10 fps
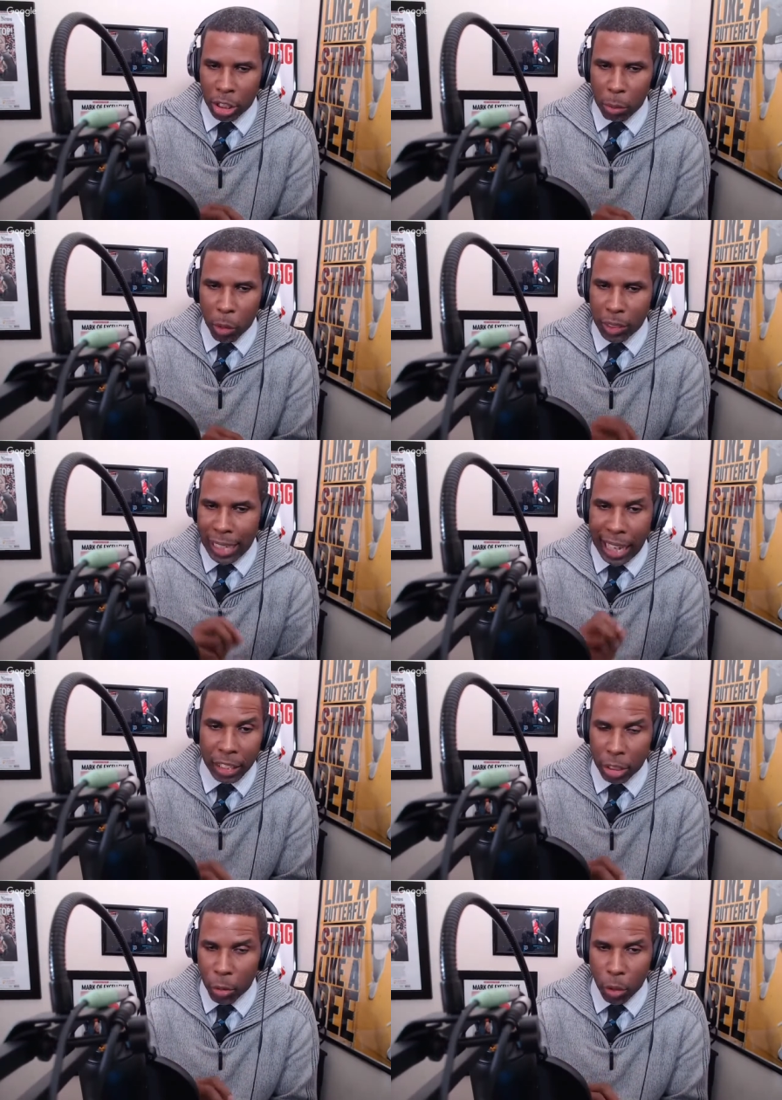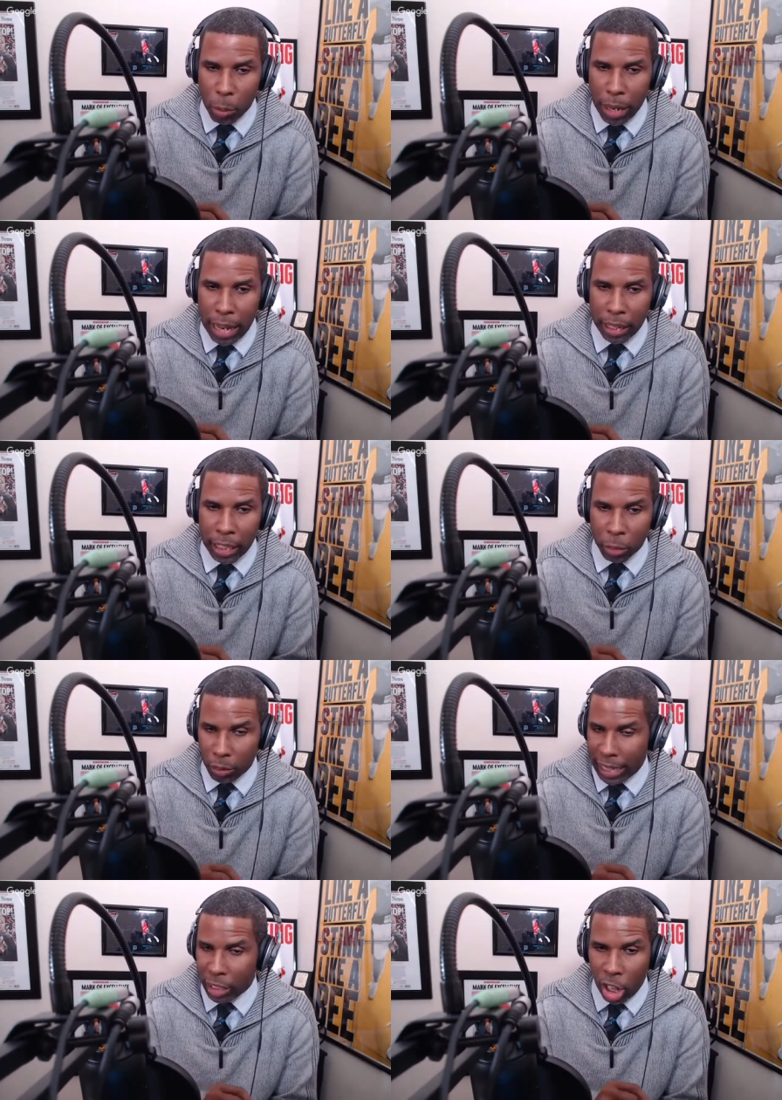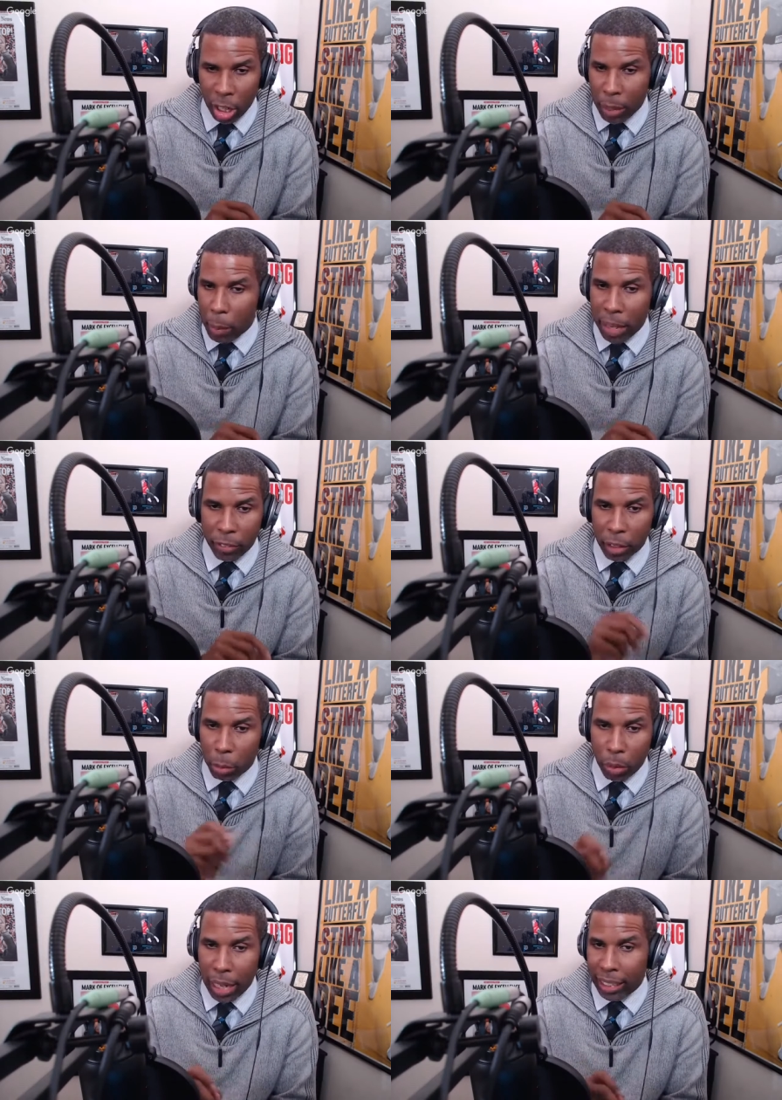is the most talented quarterback, and that's the argument I make for LeBron.